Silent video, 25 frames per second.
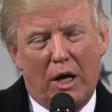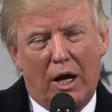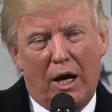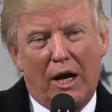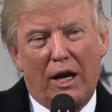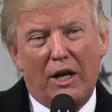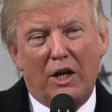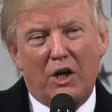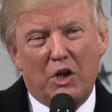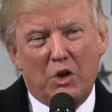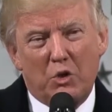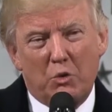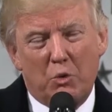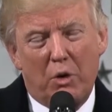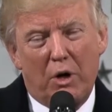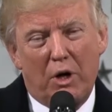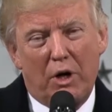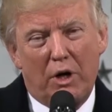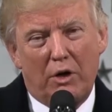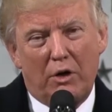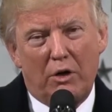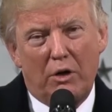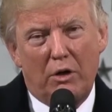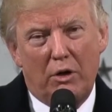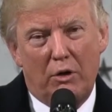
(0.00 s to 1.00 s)
And I just want to
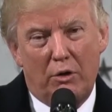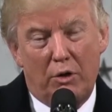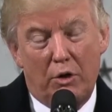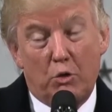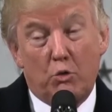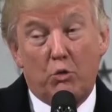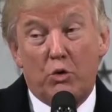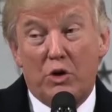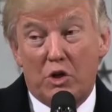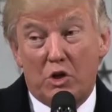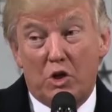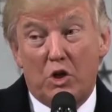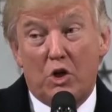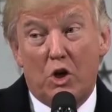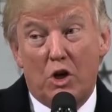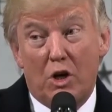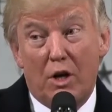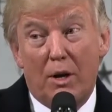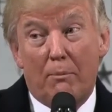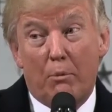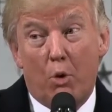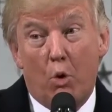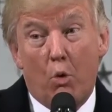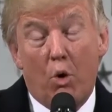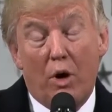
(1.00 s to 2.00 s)
let you know, the reason you're
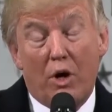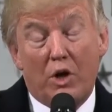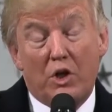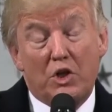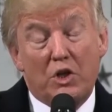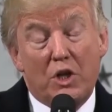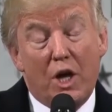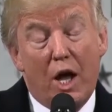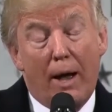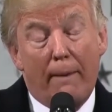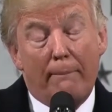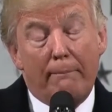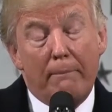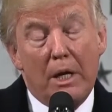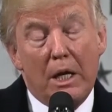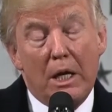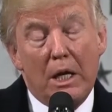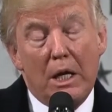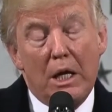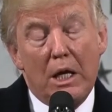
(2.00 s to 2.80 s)
number one stop,